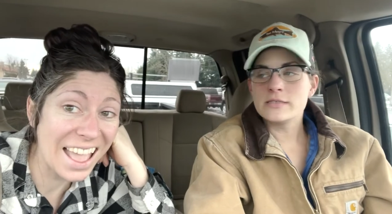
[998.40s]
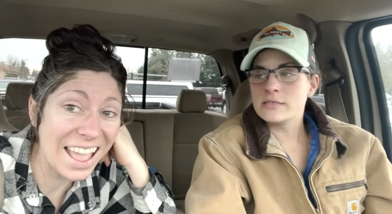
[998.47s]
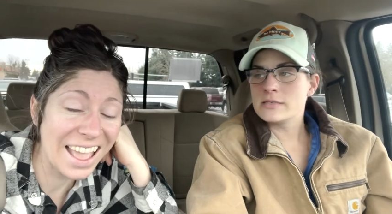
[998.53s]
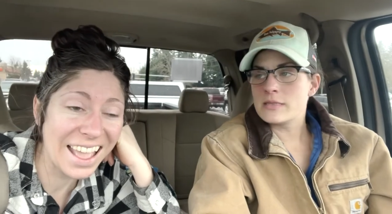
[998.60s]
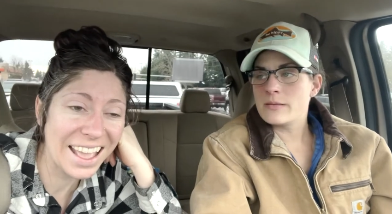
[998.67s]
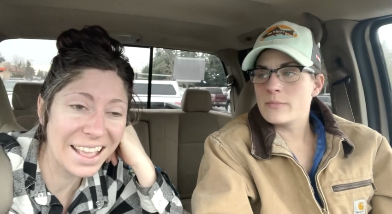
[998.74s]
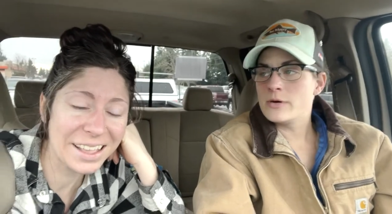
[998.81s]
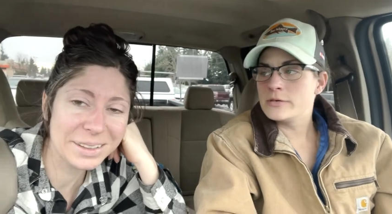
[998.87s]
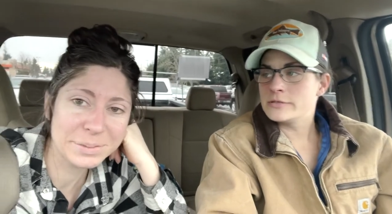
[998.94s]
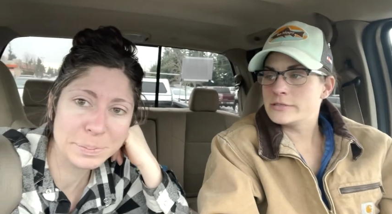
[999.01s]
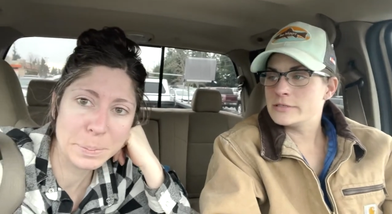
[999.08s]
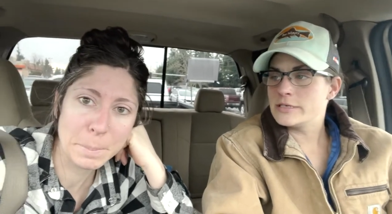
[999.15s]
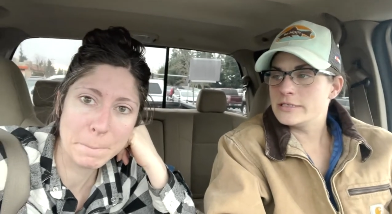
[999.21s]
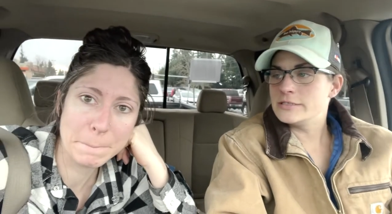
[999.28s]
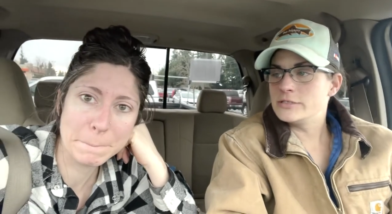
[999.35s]
Speaker 1: is the most
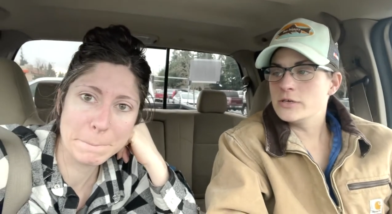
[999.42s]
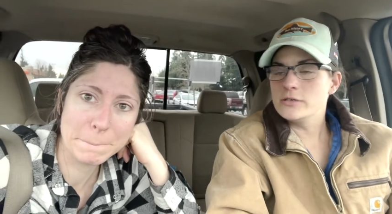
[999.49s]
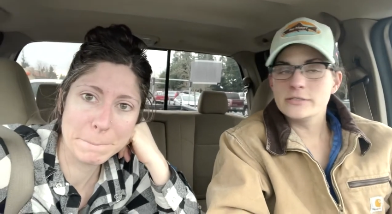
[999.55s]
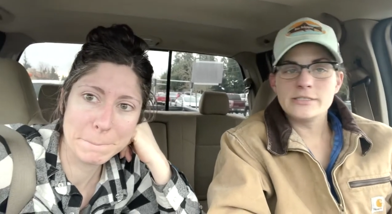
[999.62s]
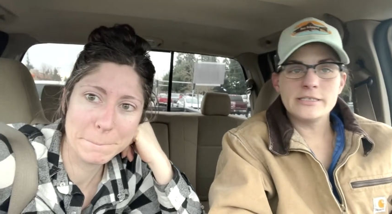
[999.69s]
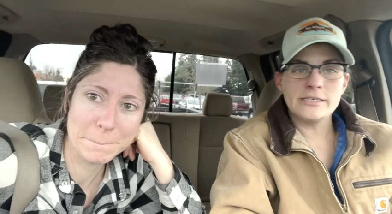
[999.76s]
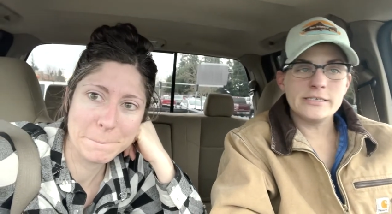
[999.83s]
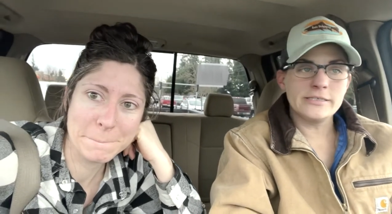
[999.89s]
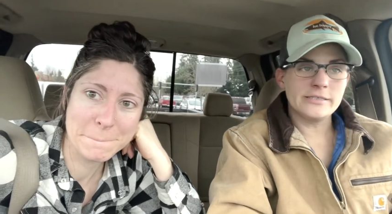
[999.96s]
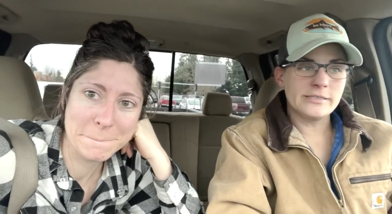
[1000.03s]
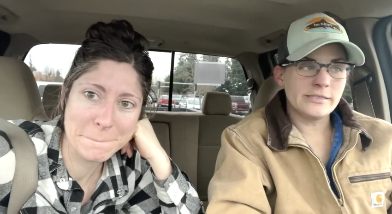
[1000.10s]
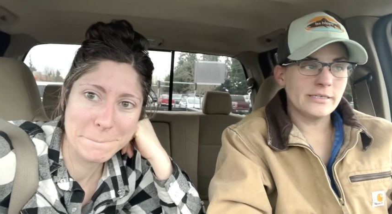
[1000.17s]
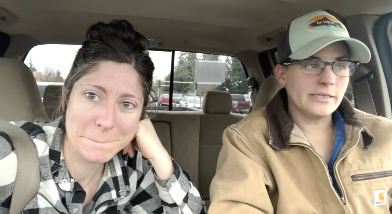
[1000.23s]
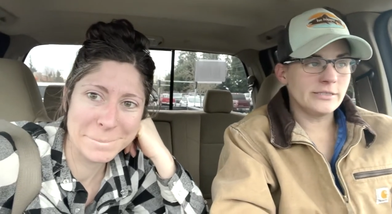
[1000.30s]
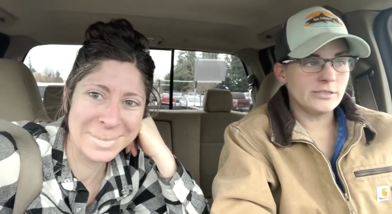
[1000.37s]

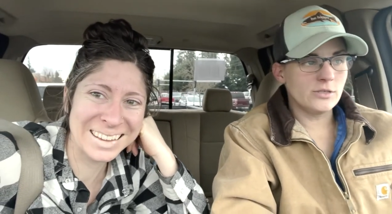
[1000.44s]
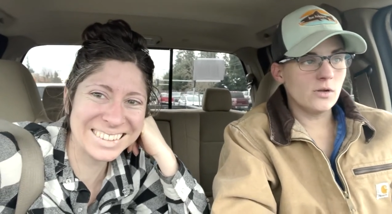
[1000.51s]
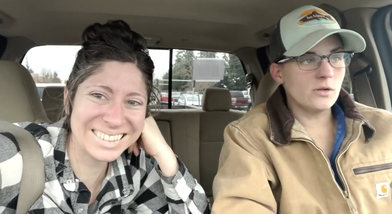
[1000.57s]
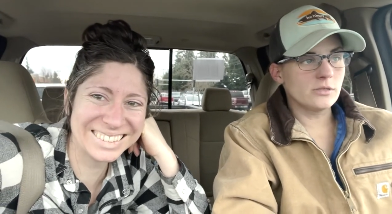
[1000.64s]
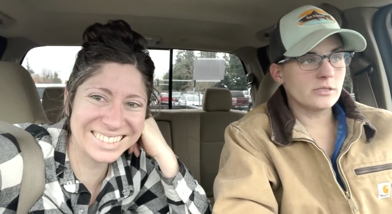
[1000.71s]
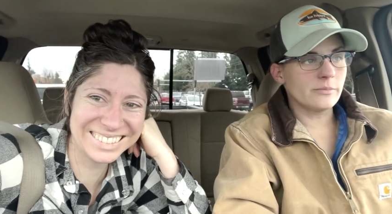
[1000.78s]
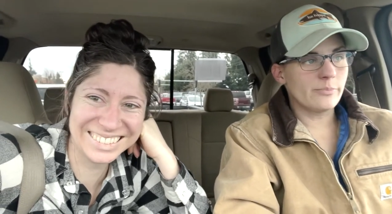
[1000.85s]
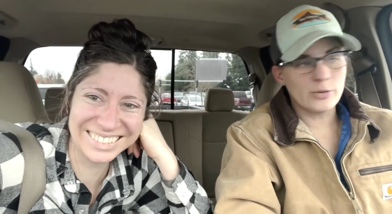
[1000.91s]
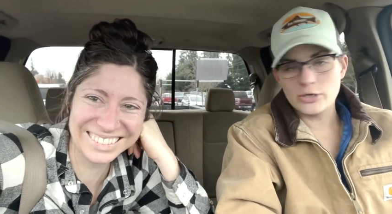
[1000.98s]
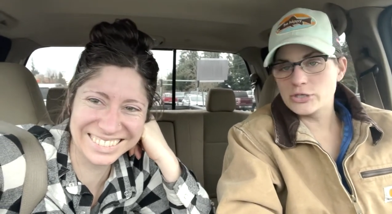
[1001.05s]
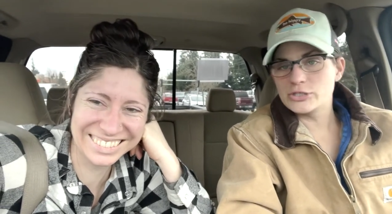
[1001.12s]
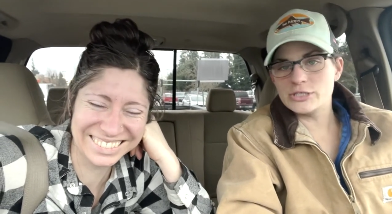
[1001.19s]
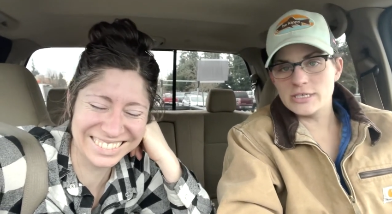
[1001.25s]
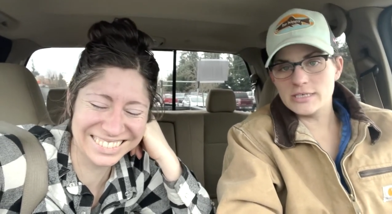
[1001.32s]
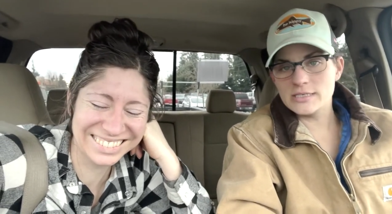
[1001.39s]
adultiest adult
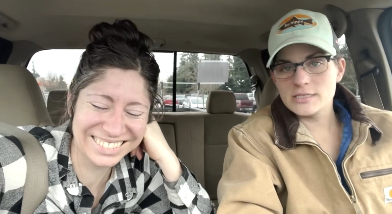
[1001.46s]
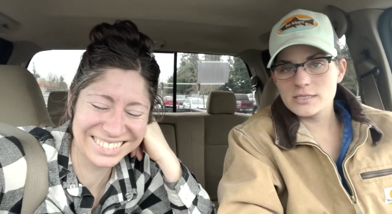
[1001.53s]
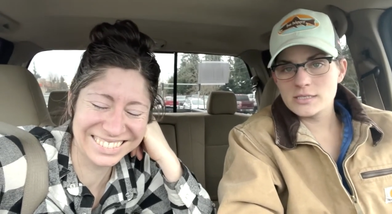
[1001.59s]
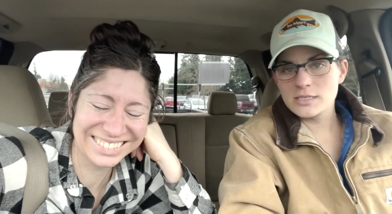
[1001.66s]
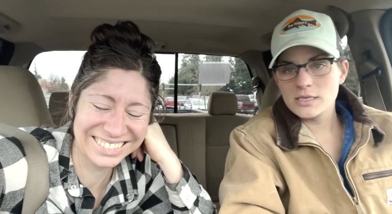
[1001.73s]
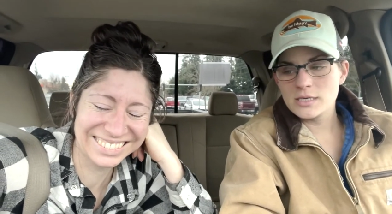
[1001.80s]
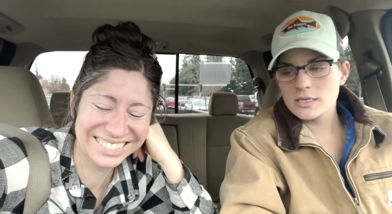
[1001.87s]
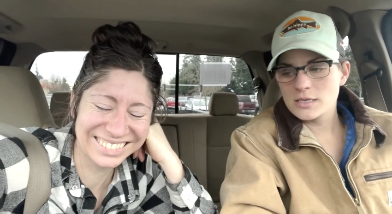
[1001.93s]
purchase